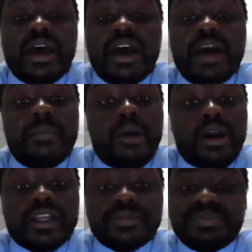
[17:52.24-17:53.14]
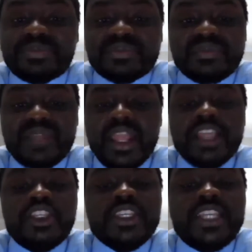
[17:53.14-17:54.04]
Mark,
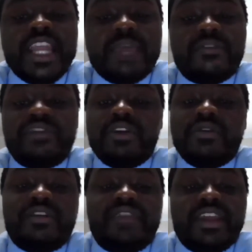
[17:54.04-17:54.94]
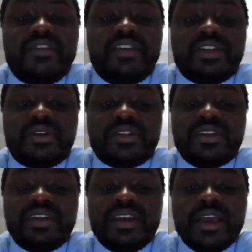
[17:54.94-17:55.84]
just to name a few of the
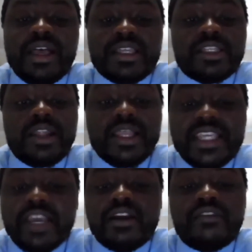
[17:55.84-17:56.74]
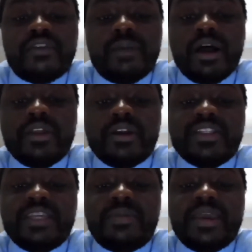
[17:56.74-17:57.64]
individuals. So let's hear from other
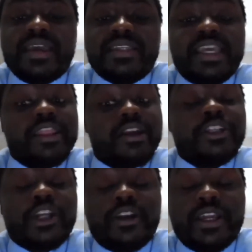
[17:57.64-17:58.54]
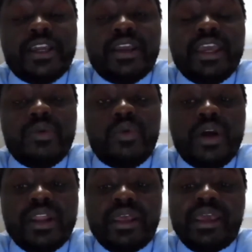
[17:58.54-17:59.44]
CPAs and their journey and
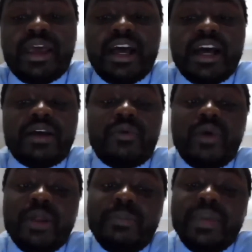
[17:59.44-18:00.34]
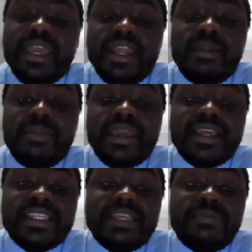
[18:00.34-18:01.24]
what being a
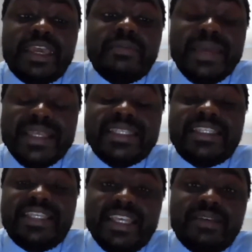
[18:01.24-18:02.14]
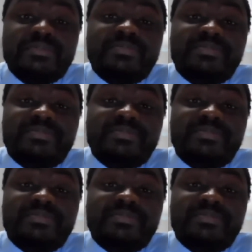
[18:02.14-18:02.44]
CPA means to them.